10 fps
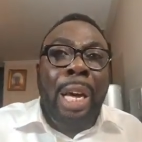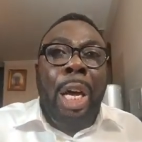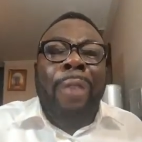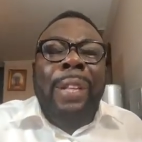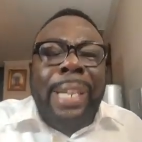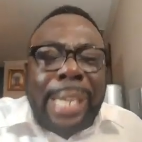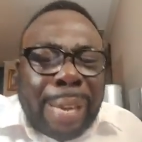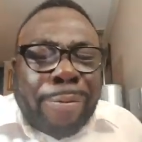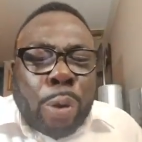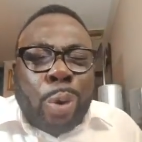of the
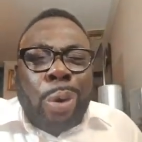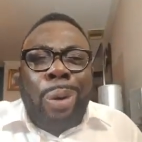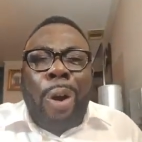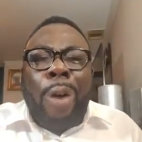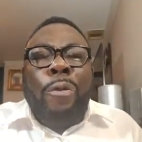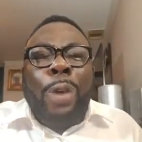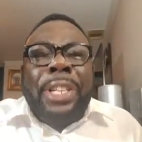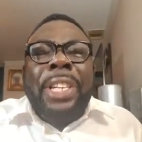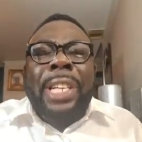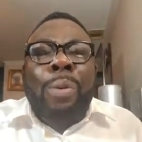devil, of
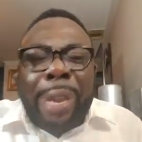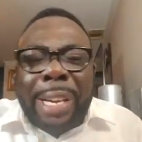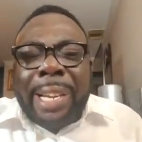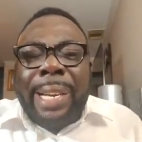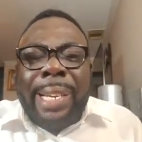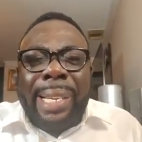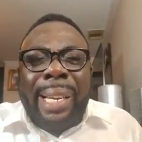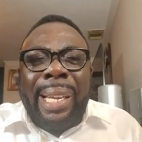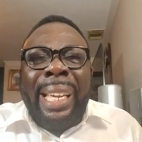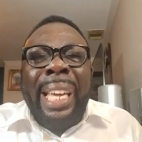witches and wizards,
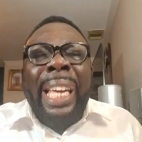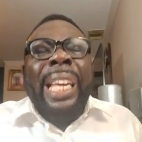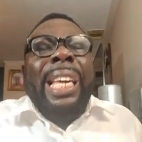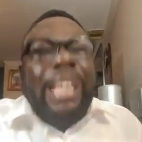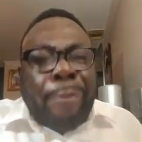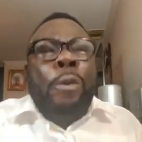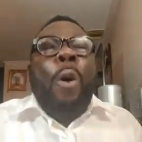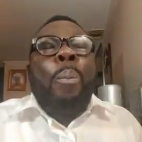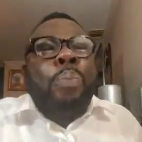evil